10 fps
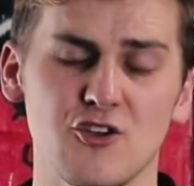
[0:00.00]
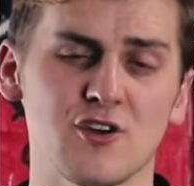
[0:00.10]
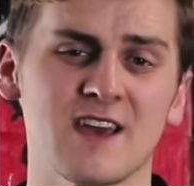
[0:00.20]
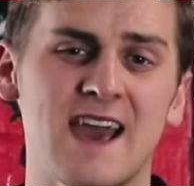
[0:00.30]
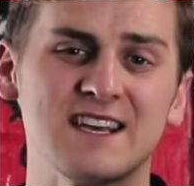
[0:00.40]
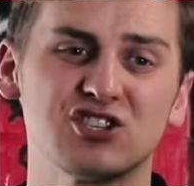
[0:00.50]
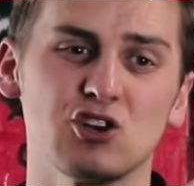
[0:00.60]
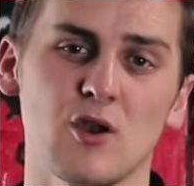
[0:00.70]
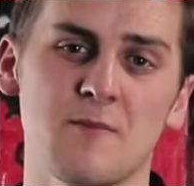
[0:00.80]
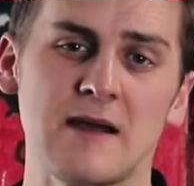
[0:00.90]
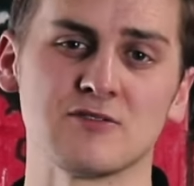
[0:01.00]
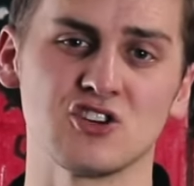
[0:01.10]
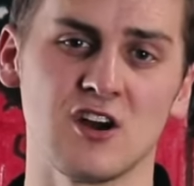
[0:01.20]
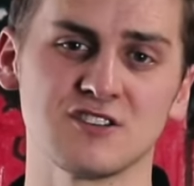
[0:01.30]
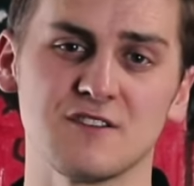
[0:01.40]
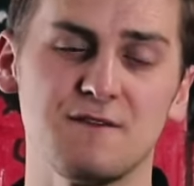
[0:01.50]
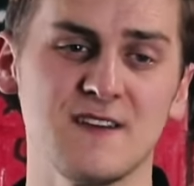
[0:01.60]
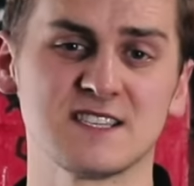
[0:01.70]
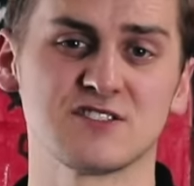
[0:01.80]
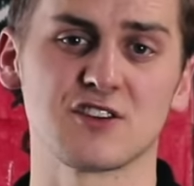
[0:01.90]
you can get a solar powered charger that
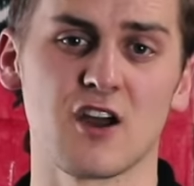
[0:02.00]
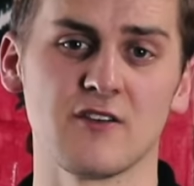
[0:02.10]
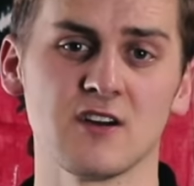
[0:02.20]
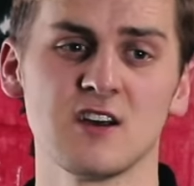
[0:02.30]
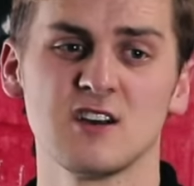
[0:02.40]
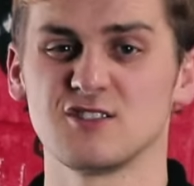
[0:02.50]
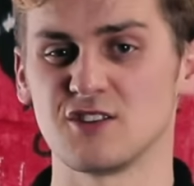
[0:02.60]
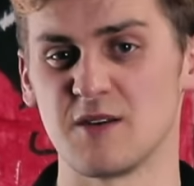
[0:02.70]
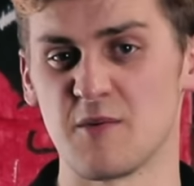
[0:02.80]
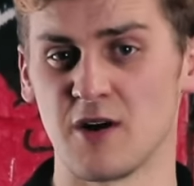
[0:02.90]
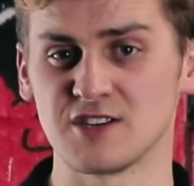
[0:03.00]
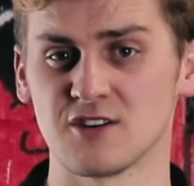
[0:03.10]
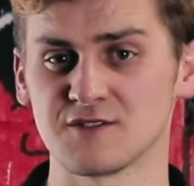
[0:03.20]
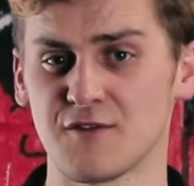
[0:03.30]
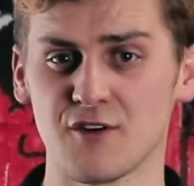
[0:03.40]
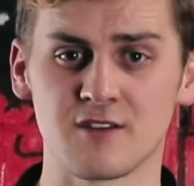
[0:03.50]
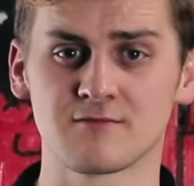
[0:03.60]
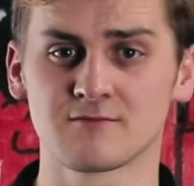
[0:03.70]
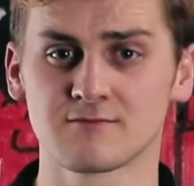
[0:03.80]
fits into the cover so you can keep your bike charged for free.